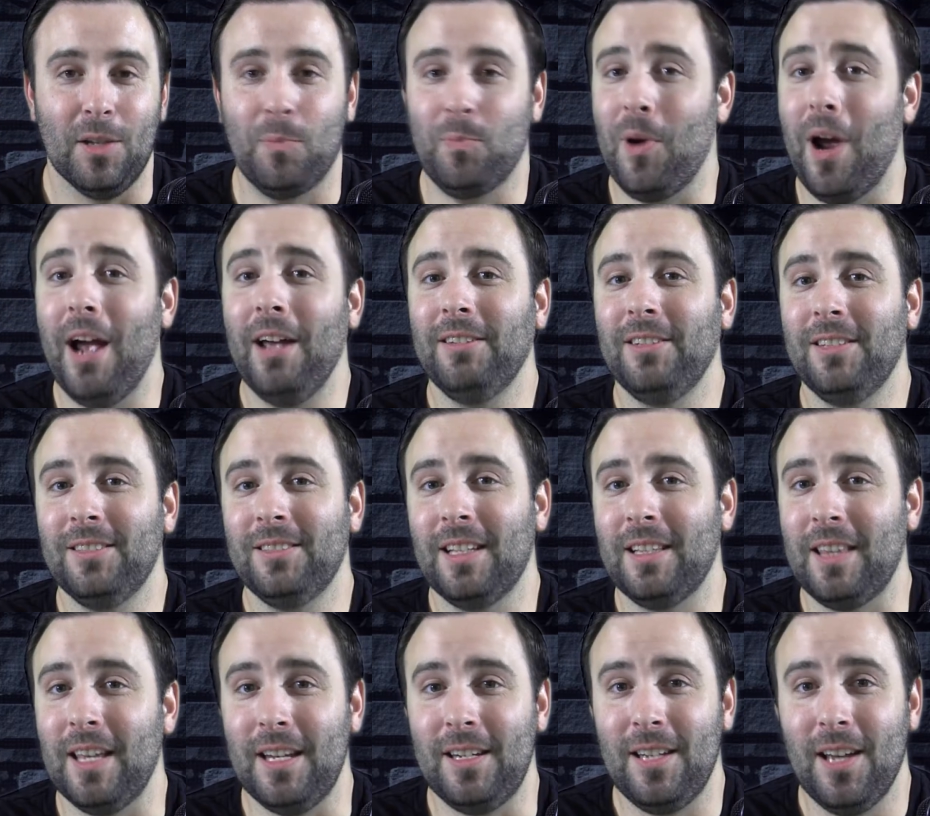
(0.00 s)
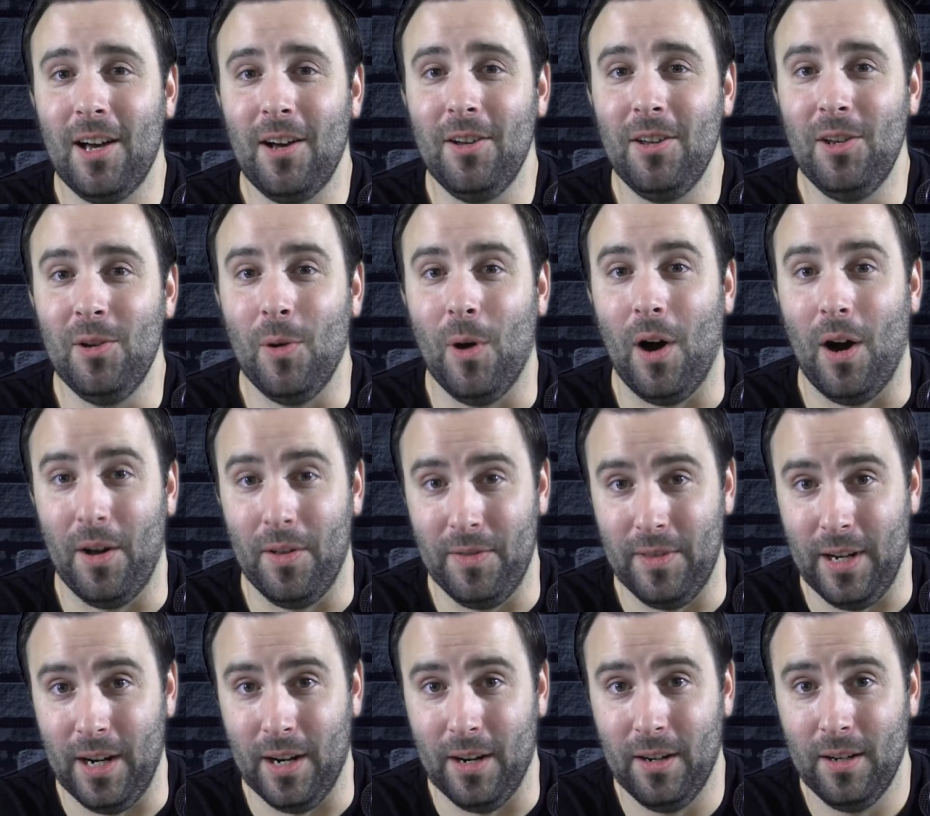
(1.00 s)
The prices that they tell you
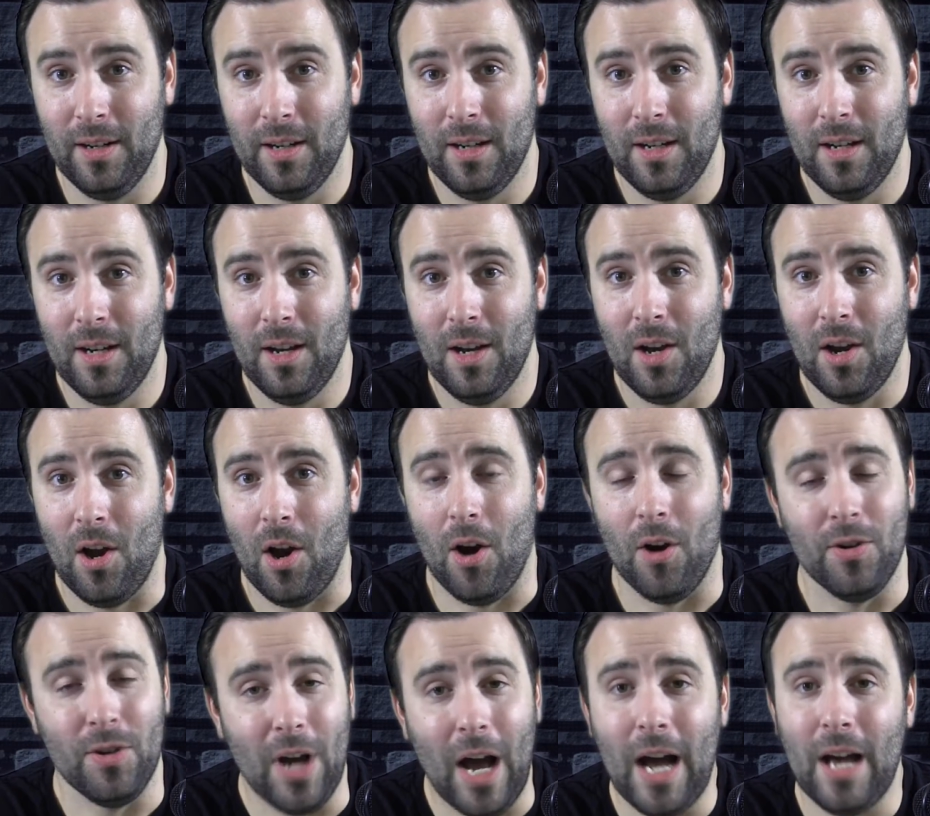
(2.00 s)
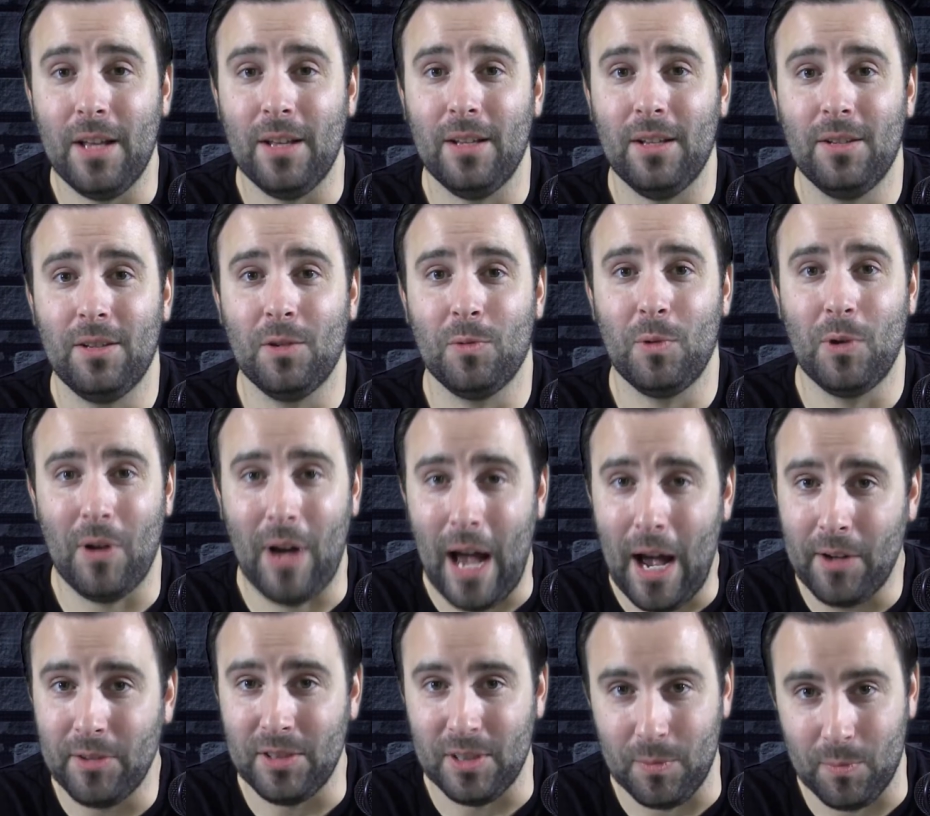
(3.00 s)
on there are not the
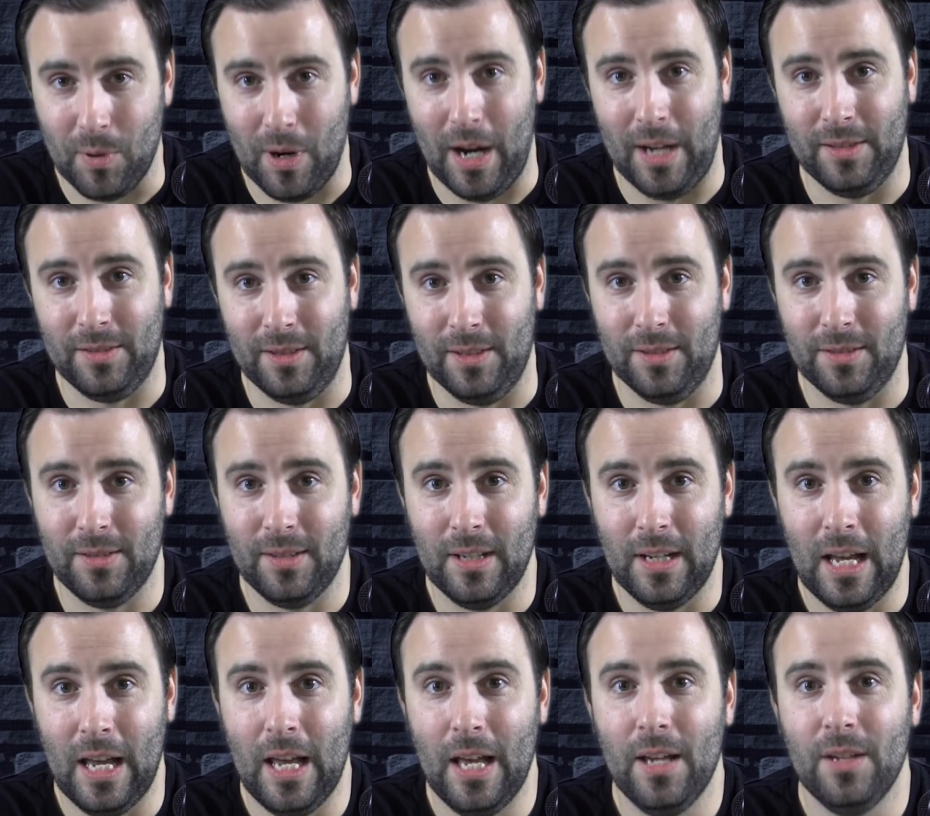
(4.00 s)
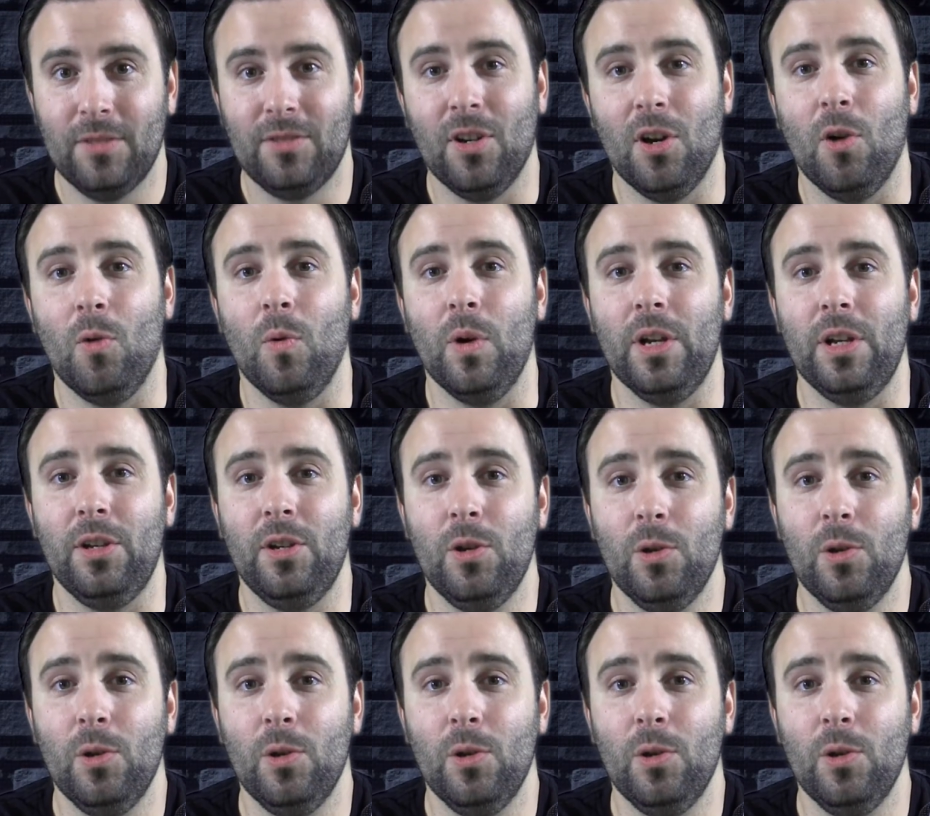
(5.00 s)
real housing prices. So